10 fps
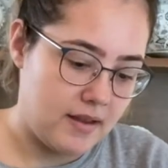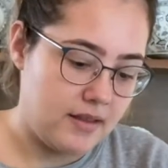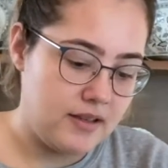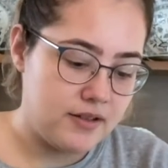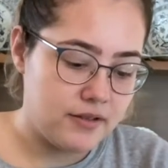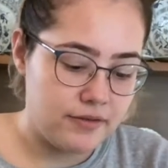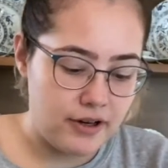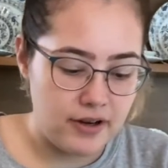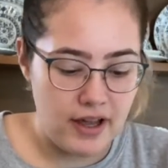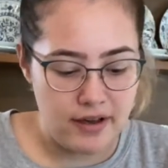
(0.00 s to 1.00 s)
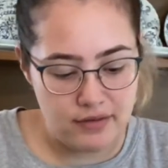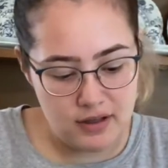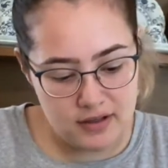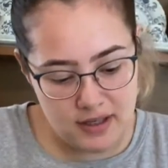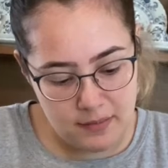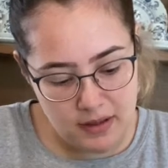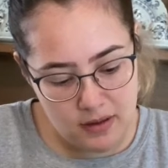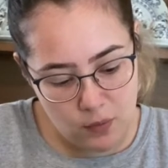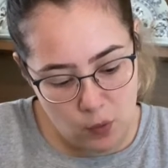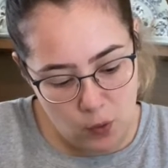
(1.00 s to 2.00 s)
these are very heavy because I made
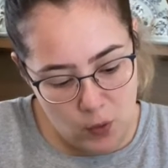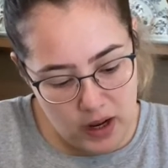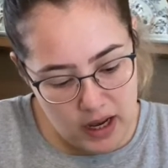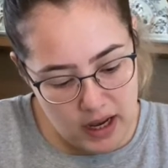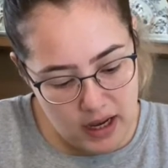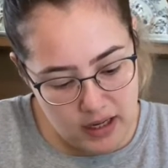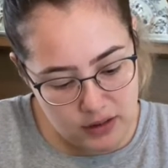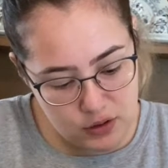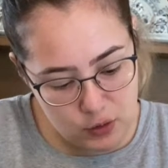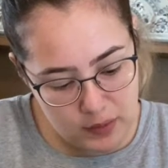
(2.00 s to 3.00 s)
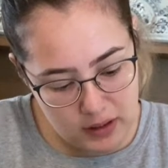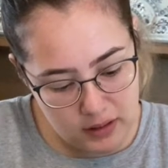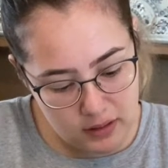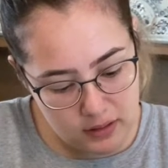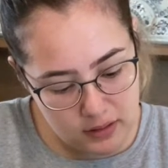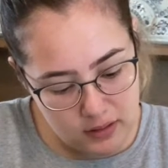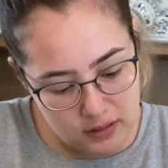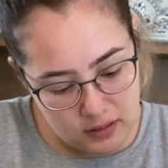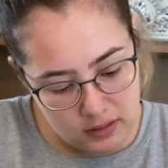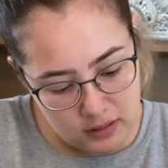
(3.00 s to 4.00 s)
them way too big.
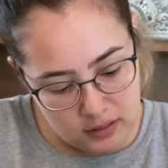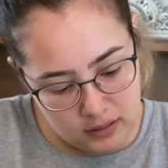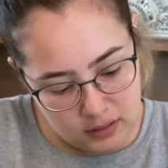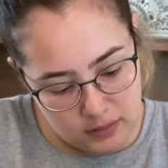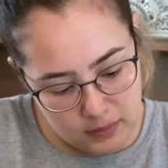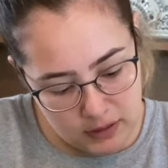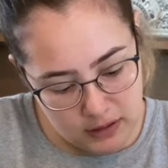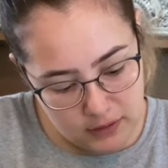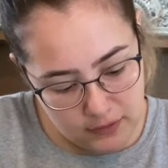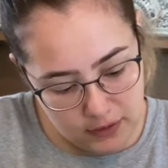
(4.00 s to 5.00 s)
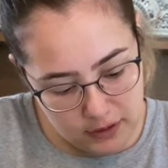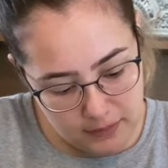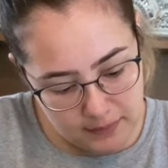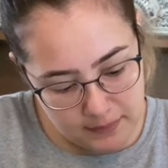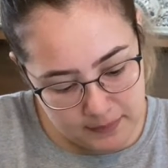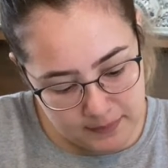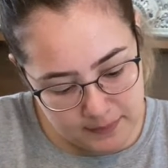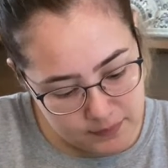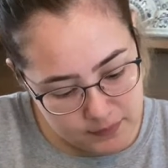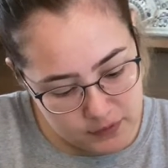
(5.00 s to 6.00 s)
That's fine.
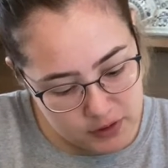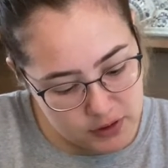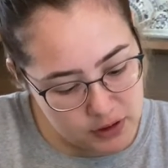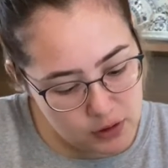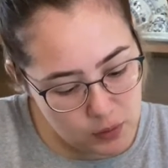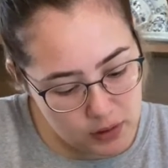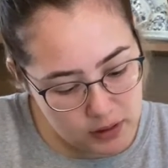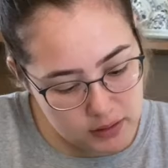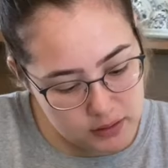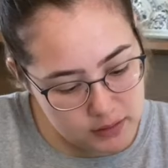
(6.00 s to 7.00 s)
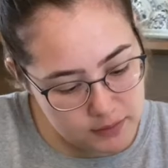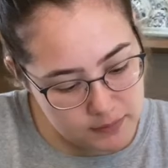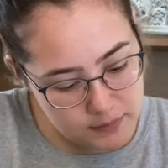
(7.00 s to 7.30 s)
It still works.